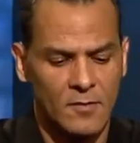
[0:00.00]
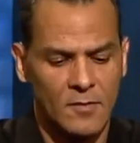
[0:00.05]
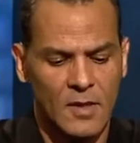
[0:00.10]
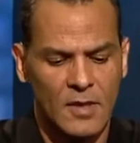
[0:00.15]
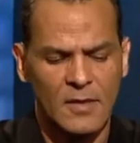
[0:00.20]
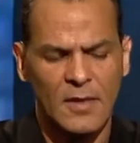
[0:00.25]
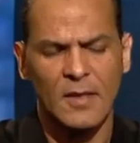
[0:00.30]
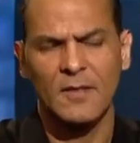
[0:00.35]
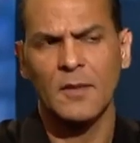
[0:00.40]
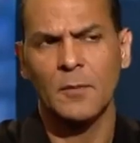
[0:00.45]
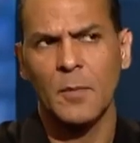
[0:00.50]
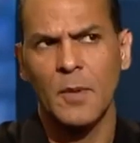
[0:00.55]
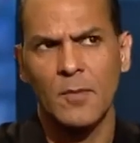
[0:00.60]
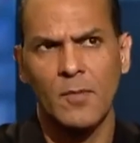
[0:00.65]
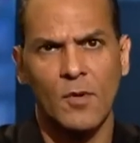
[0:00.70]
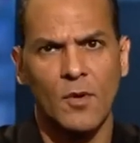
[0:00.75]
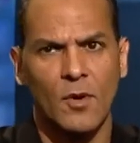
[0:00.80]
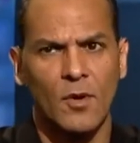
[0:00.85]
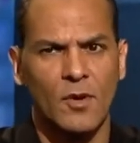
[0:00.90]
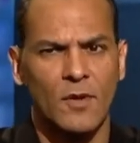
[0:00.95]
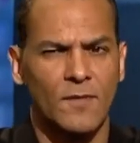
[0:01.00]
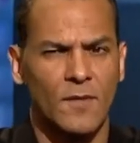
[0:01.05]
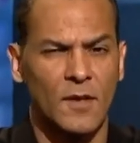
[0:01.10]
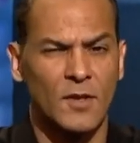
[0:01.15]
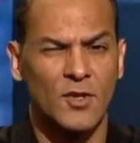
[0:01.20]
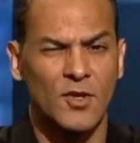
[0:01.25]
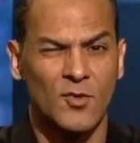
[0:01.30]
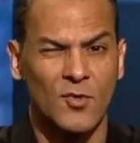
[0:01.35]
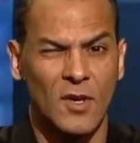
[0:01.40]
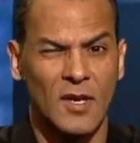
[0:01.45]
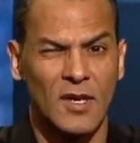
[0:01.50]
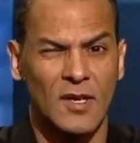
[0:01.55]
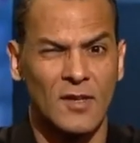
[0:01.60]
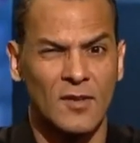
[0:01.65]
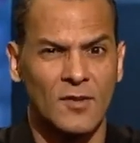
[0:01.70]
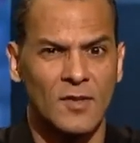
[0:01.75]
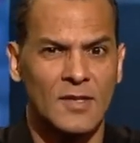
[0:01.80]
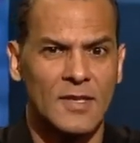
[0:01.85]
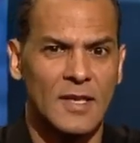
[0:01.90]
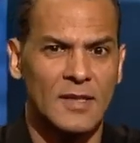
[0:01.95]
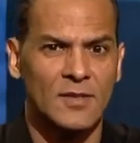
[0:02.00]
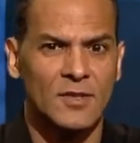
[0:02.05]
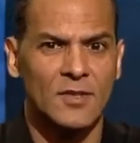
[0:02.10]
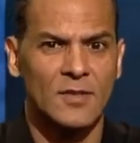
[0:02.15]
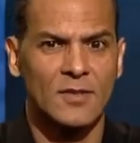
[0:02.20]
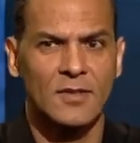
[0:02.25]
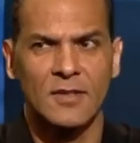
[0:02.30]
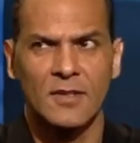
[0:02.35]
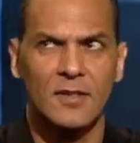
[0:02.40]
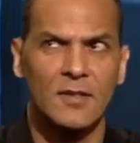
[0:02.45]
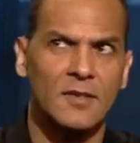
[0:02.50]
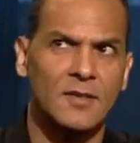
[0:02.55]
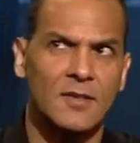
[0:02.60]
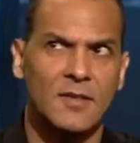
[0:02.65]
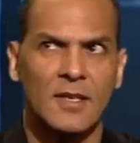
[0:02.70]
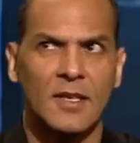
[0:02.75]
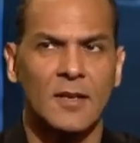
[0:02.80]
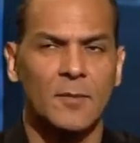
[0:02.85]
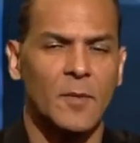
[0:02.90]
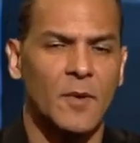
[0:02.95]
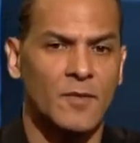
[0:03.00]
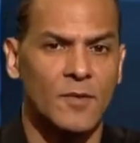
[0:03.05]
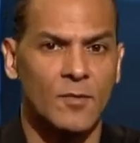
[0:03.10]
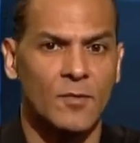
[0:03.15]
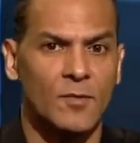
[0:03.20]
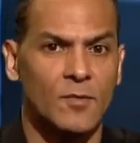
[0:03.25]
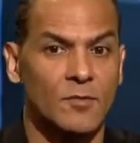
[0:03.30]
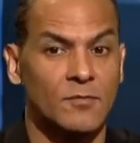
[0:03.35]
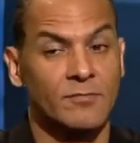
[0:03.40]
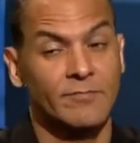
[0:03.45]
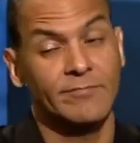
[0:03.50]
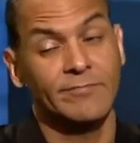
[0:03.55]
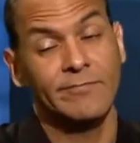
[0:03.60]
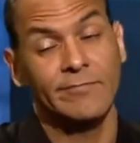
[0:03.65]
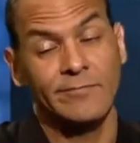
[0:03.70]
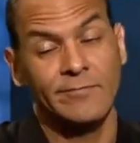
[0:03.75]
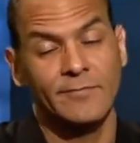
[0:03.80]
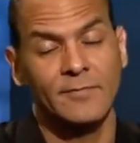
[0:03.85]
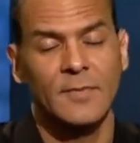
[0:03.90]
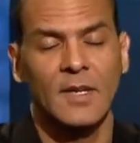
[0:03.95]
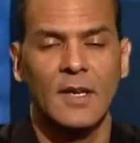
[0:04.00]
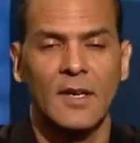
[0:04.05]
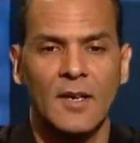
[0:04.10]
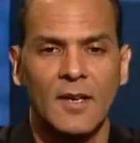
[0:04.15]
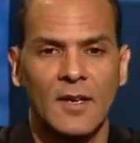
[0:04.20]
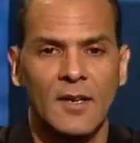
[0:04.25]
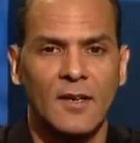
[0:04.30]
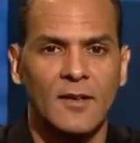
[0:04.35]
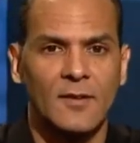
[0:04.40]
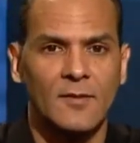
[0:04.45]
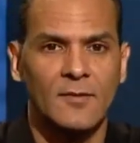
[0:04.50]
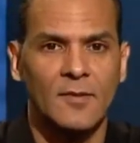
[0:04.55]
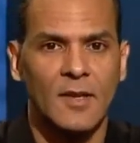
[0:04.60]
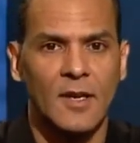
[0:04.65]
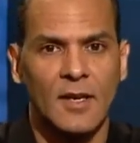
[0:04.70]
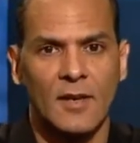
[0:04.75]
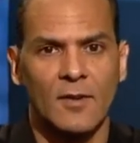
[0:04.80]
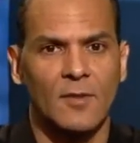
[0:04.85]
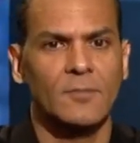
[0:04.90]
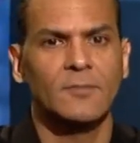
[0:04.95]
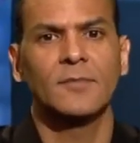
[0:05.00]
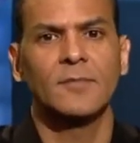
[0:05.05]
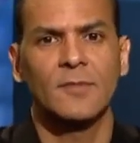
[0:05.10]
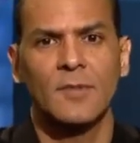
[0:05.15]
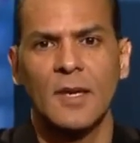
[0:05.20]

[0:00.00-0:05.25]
I think some people call it feng shui, or is that just the setup of the room? I don't know.